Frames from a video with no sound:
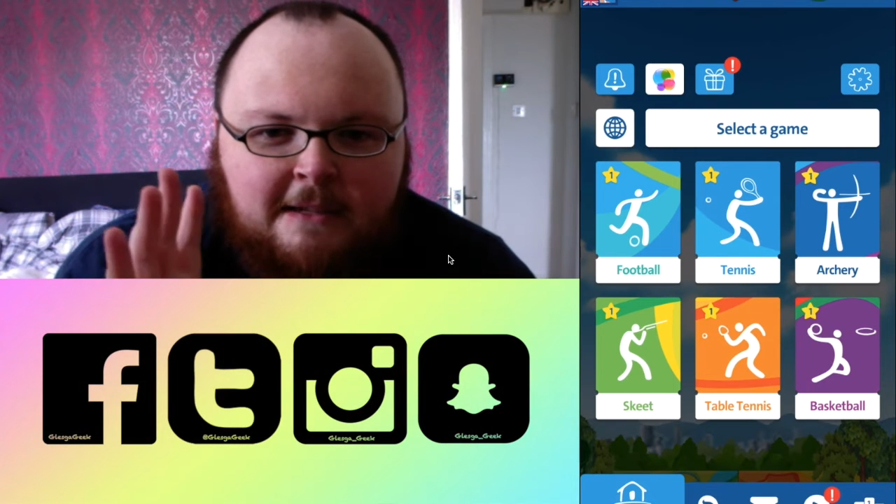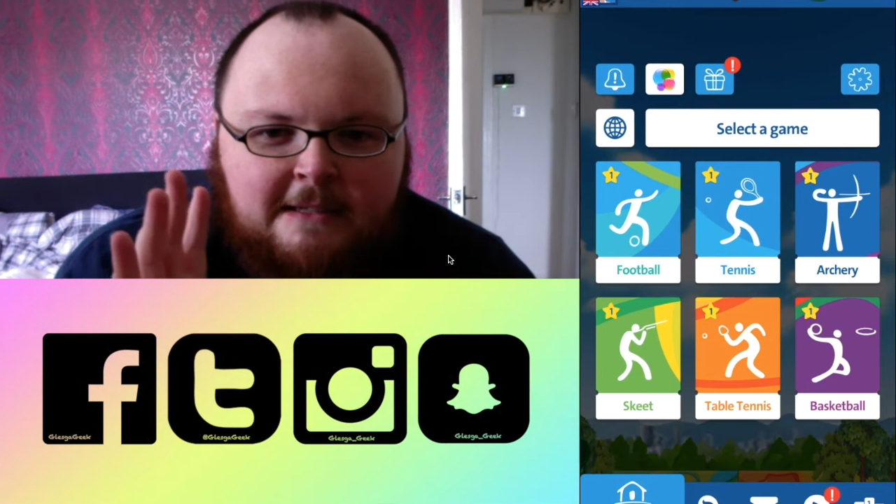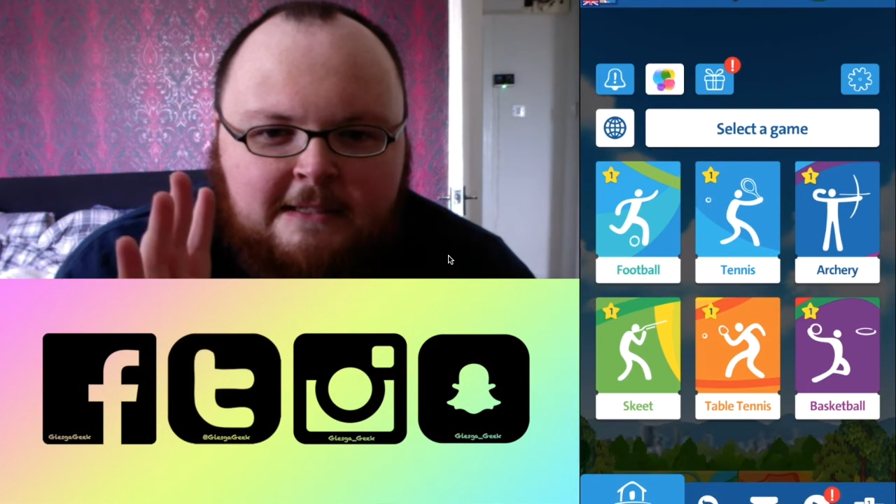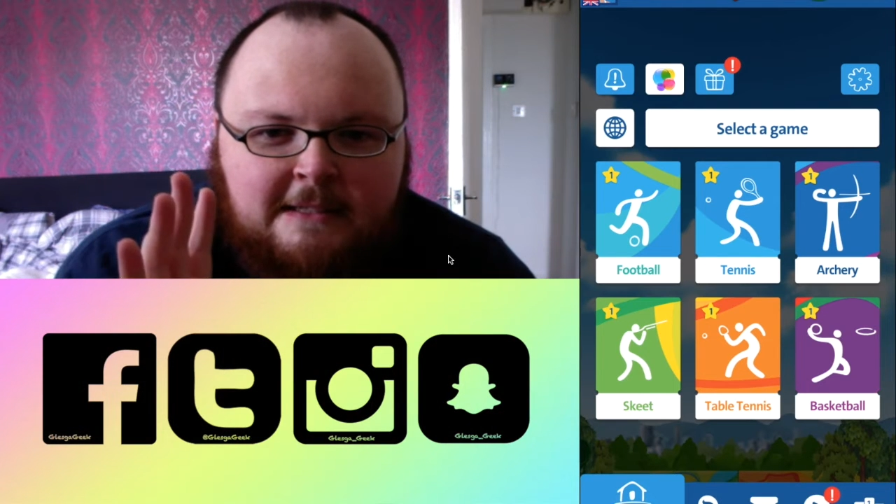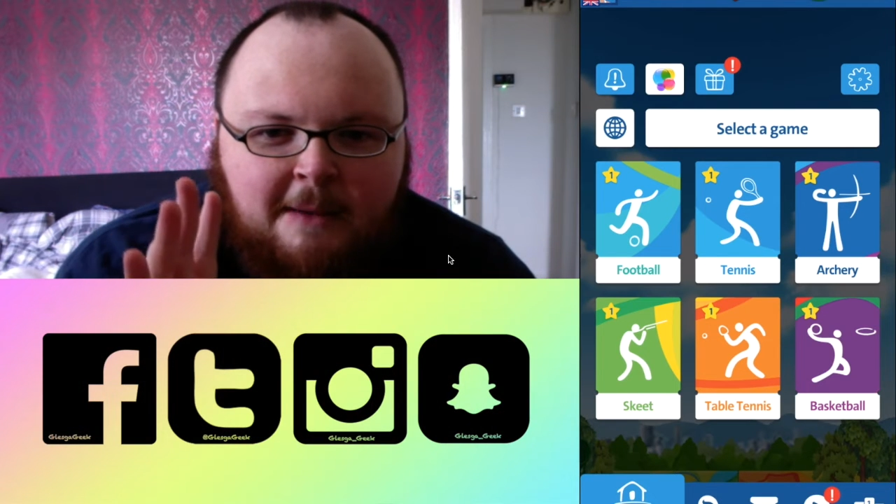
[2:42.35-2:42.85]

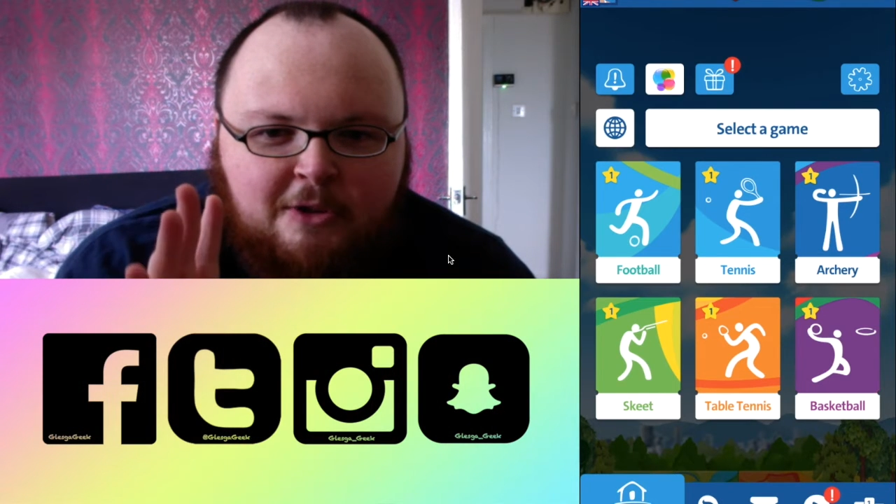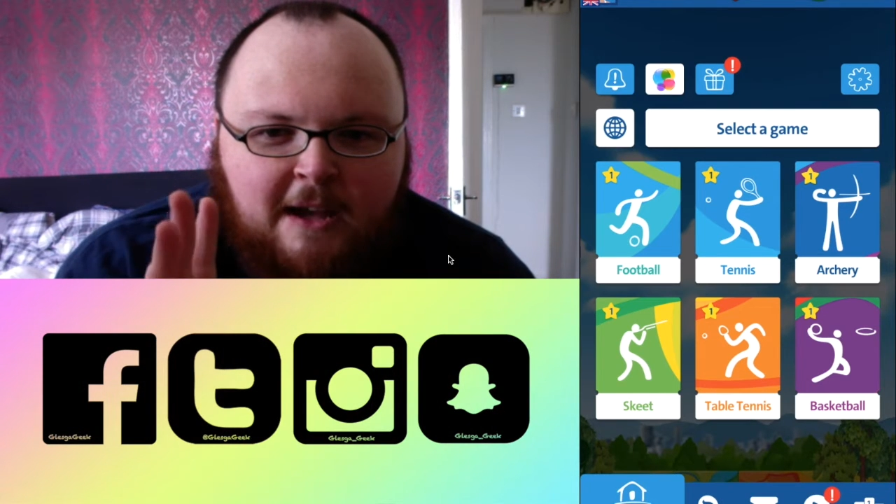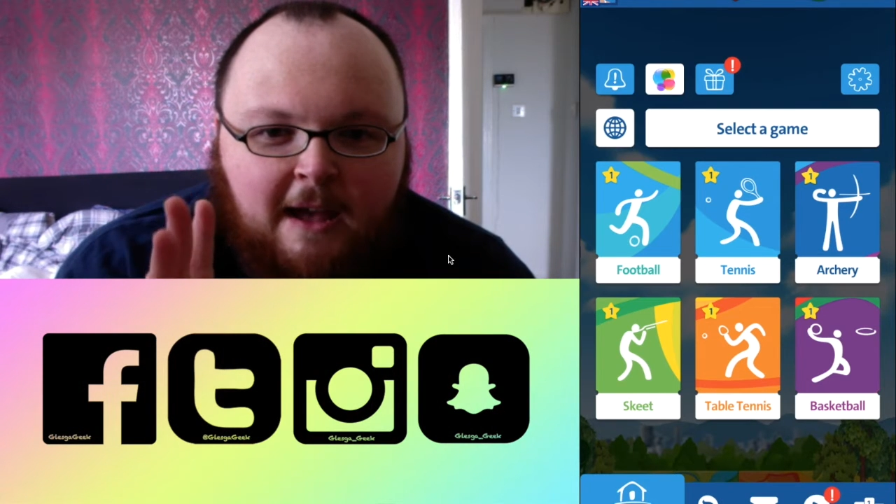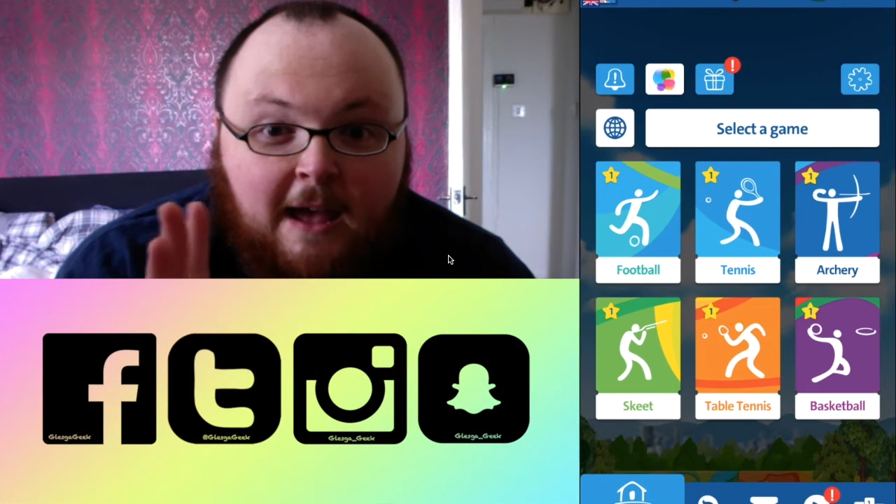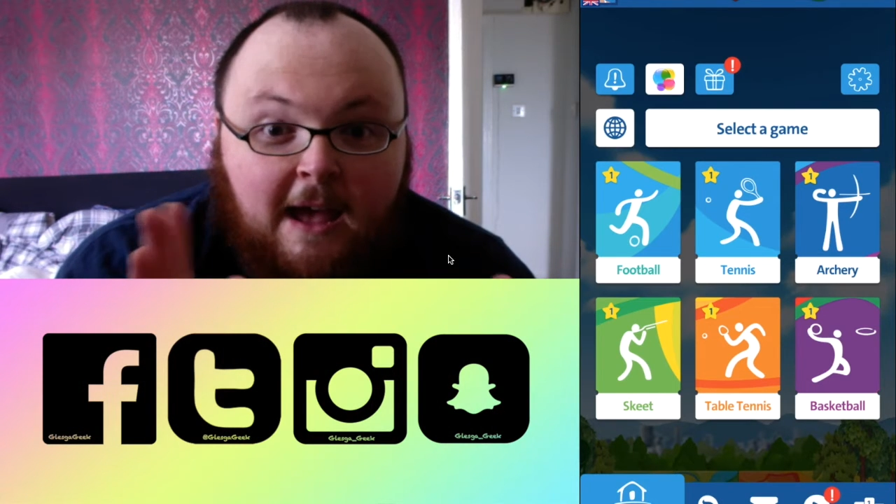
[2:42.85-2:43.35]

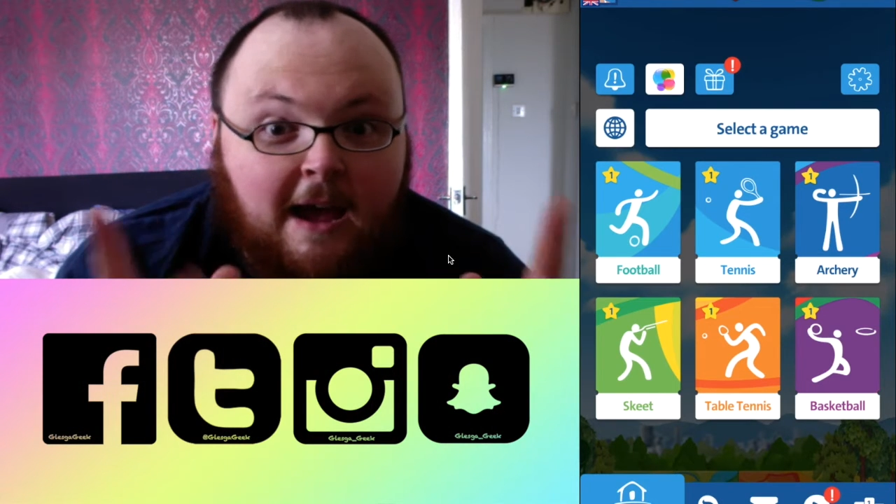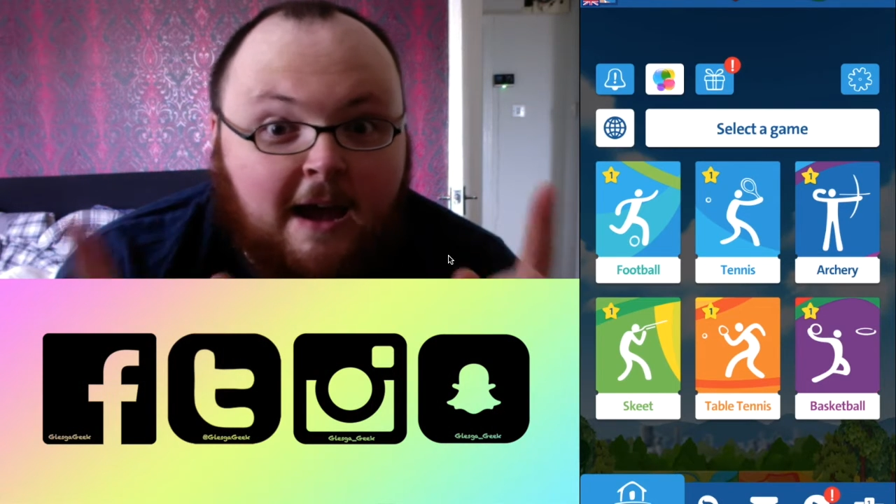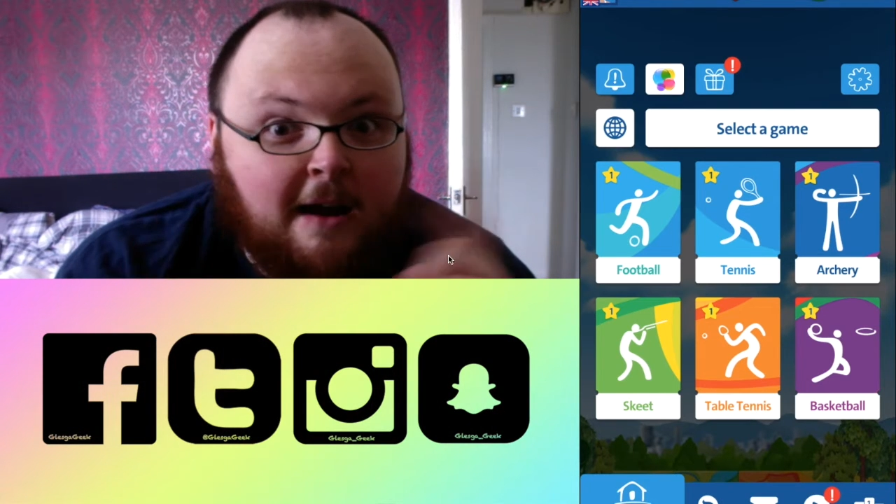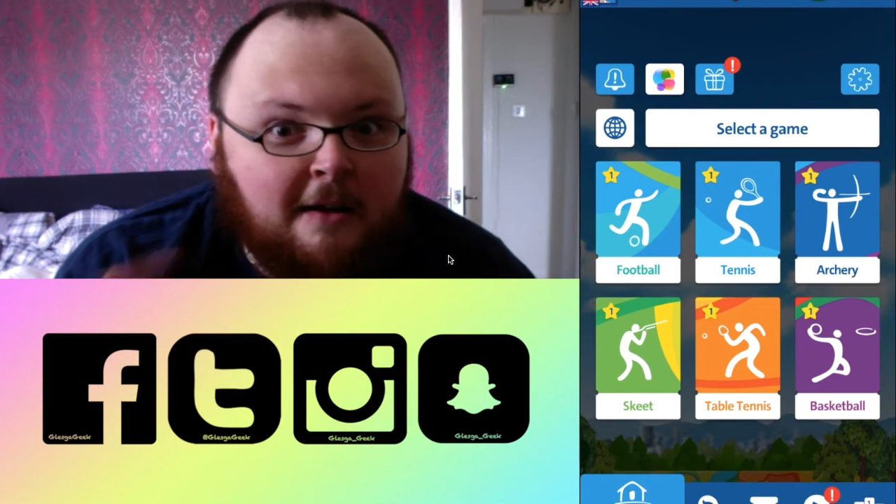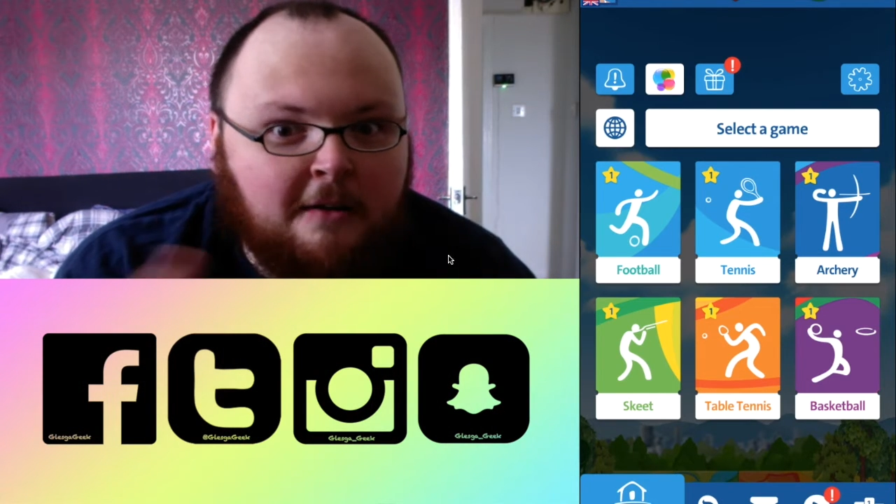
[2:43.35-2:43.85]
Snapchat,
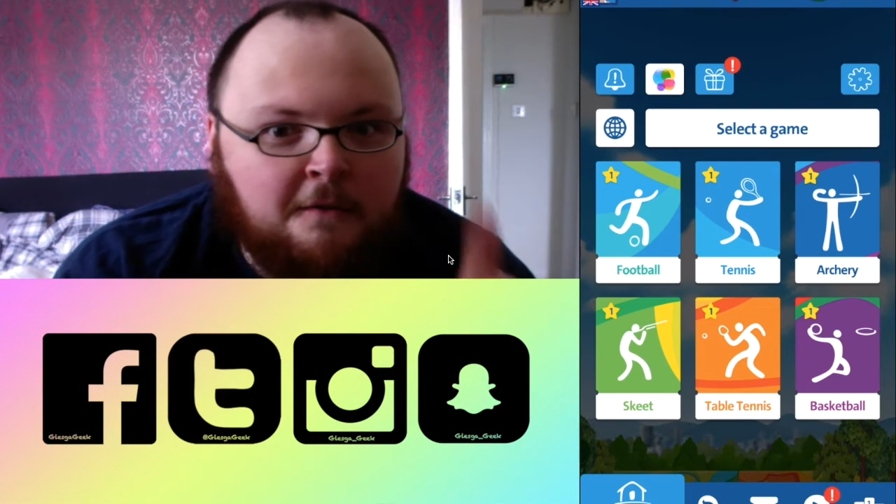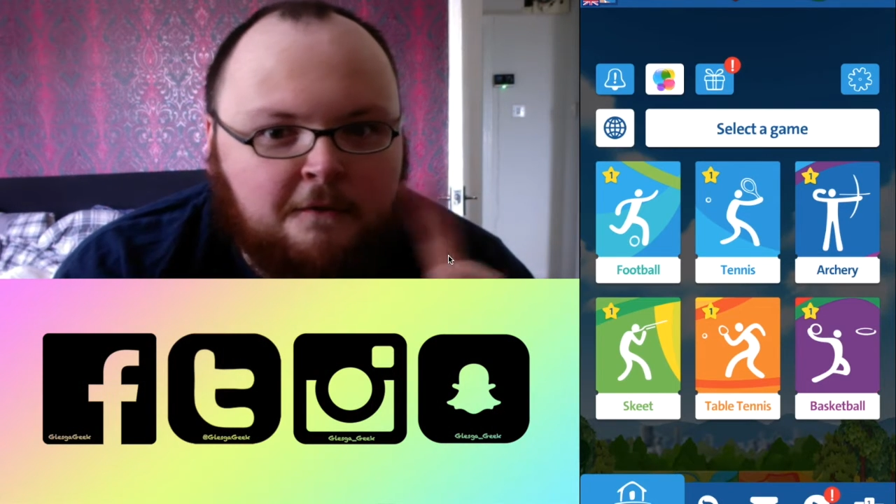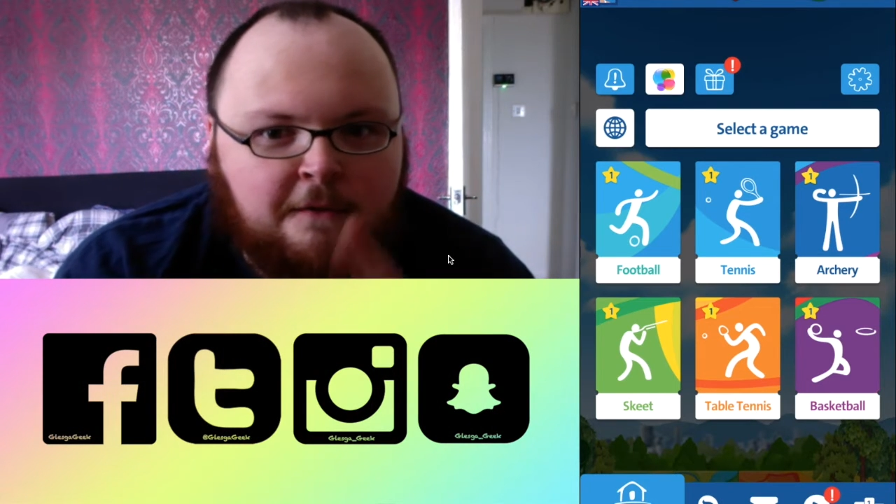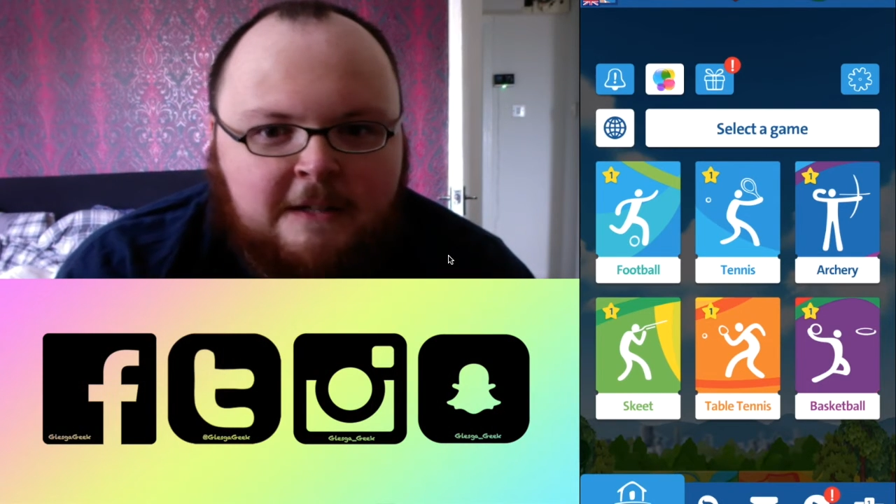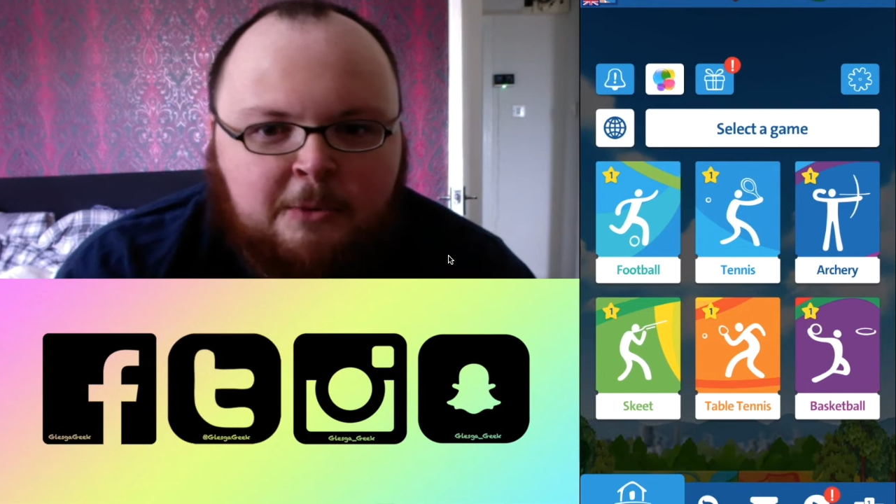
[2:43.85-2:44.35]
and
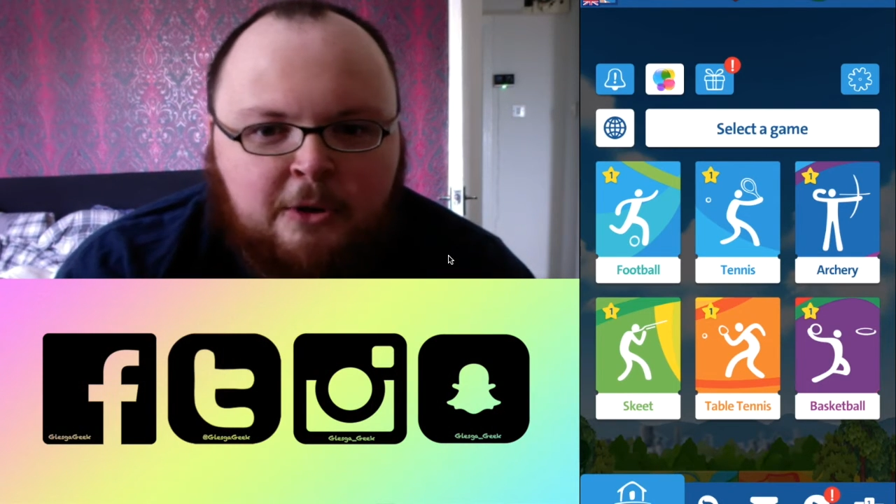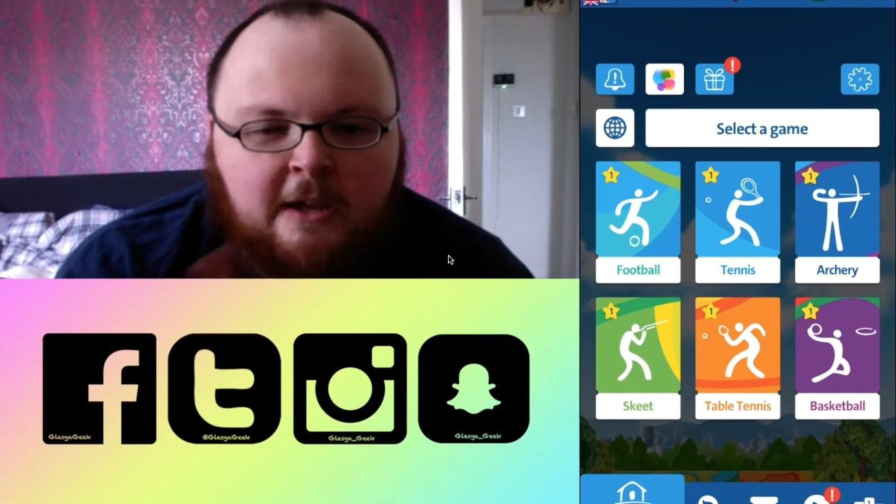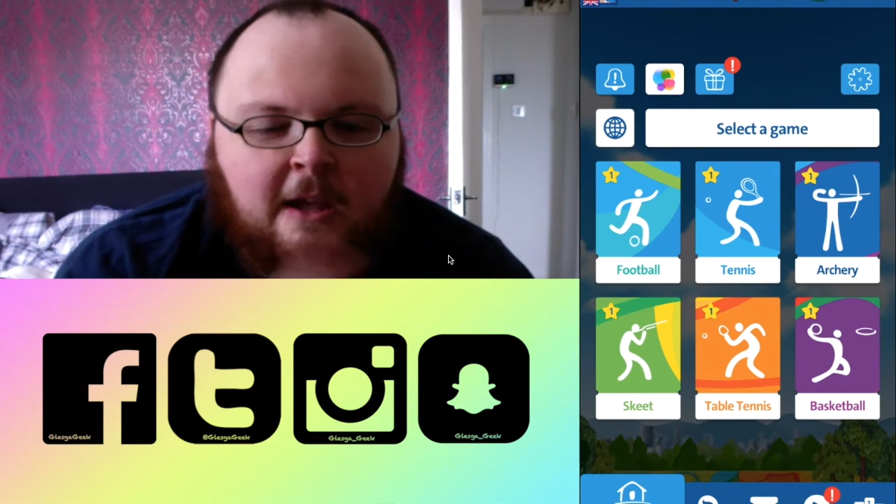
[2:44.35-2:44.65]
Facebook.